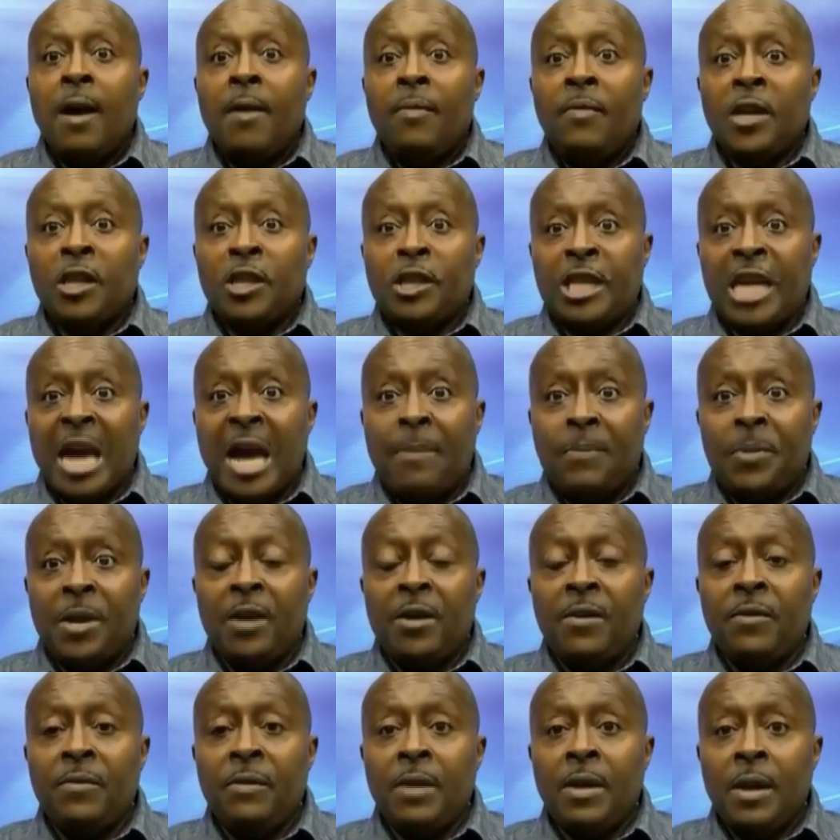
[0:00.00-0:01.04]
The
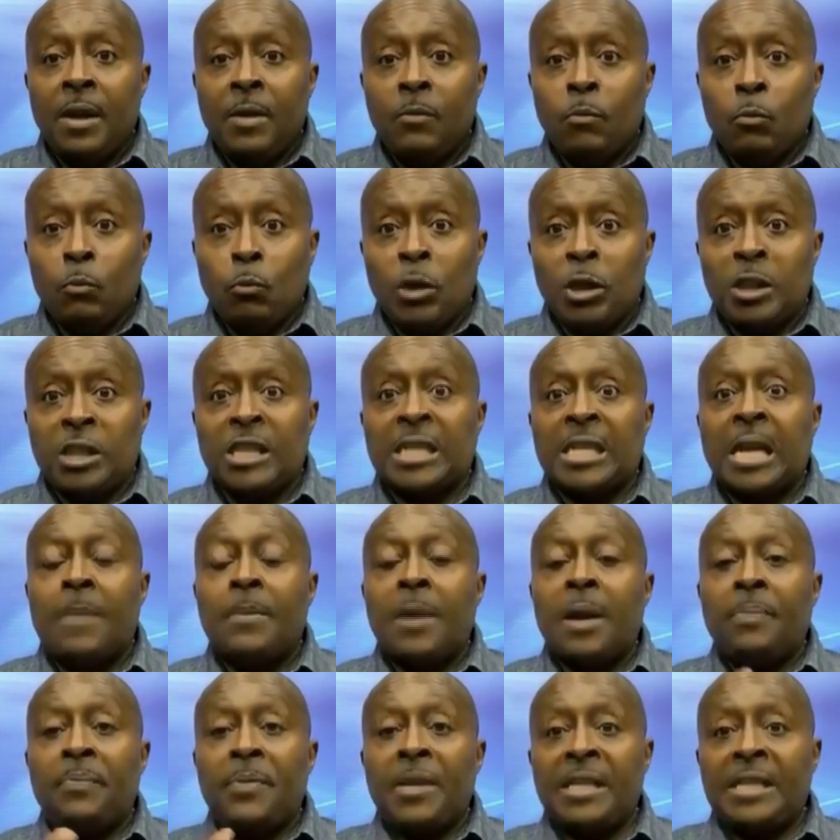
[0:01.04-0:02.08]
champion, which is coming
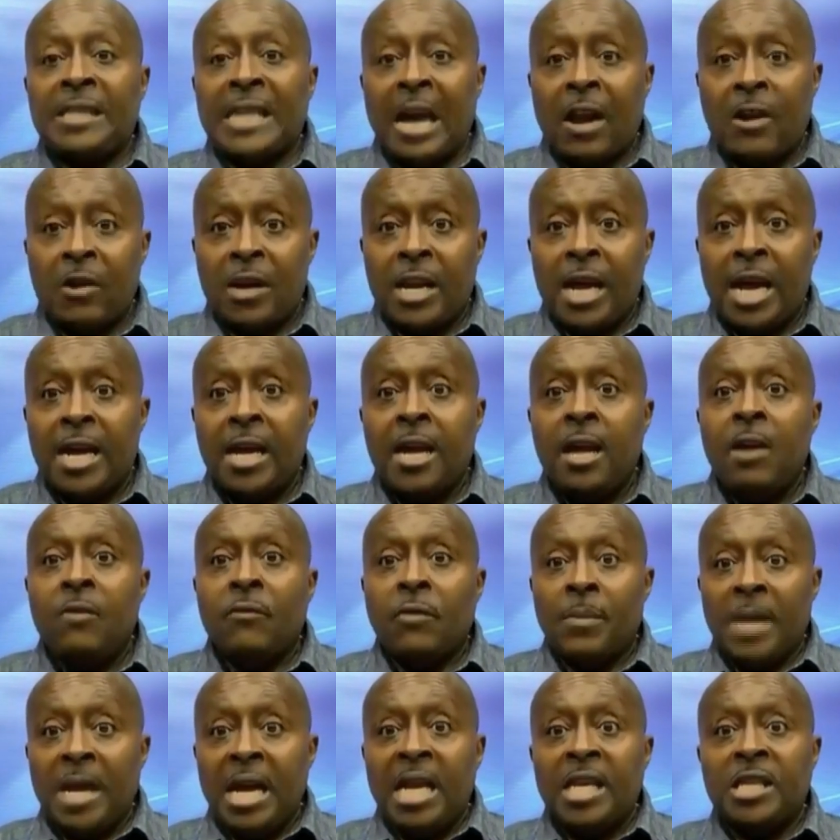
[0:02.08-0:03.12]
up this Saturday
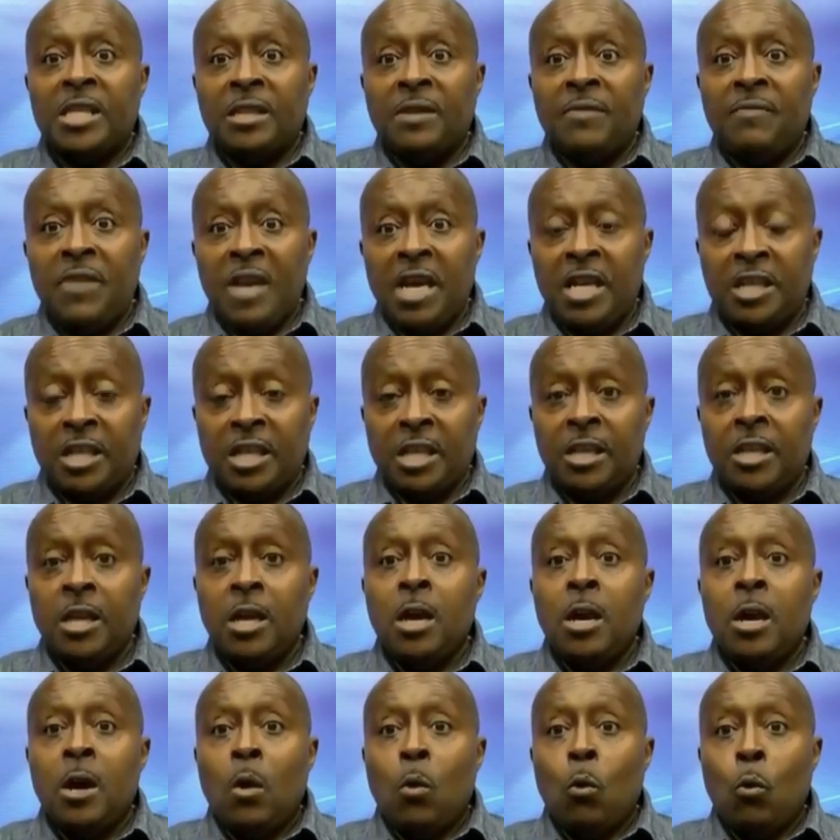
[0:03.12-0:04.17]
from each division,
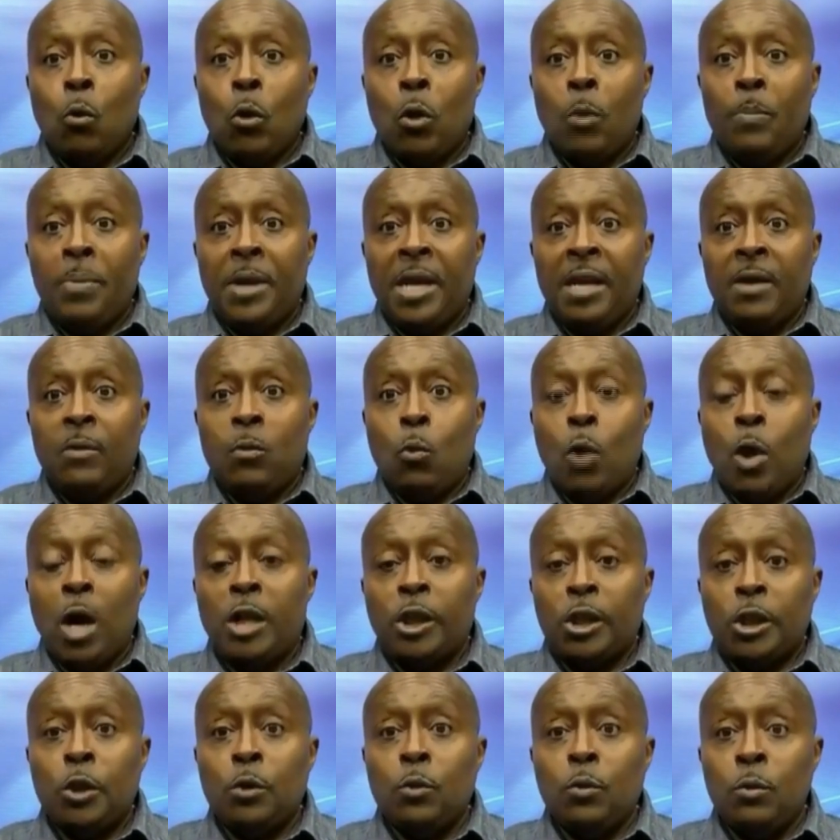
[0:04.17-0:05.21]
will be
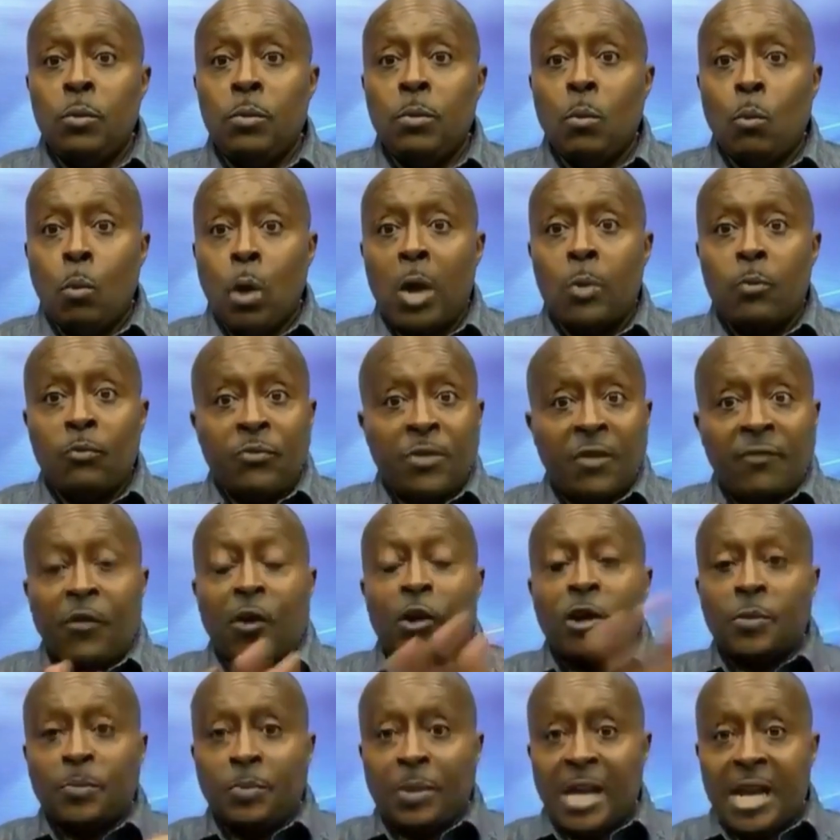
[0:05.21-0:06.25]
the
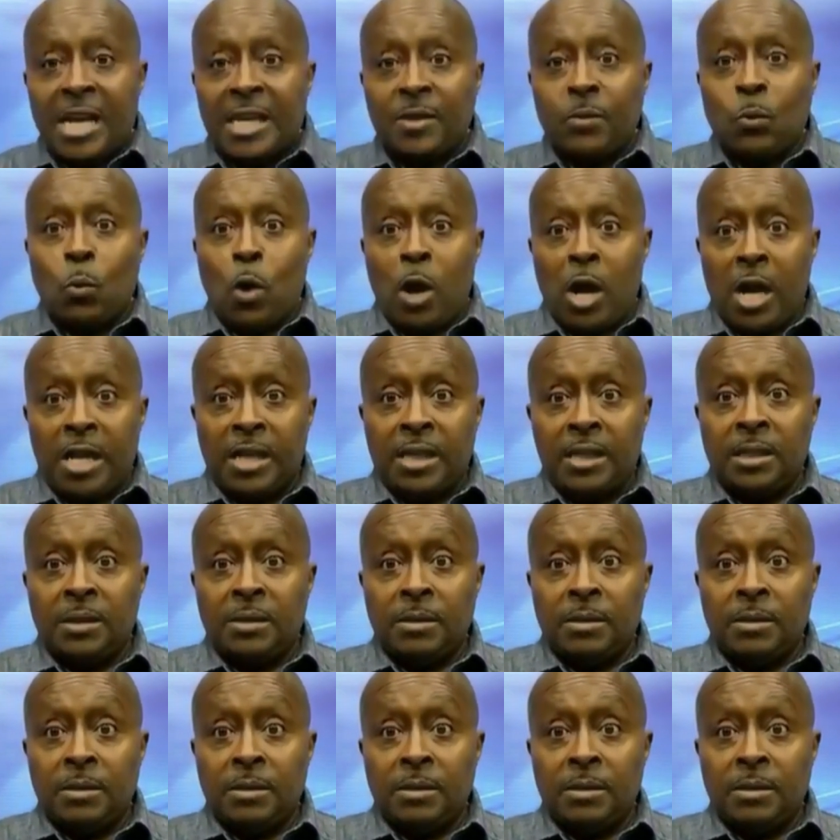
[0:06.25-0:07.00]
first place one,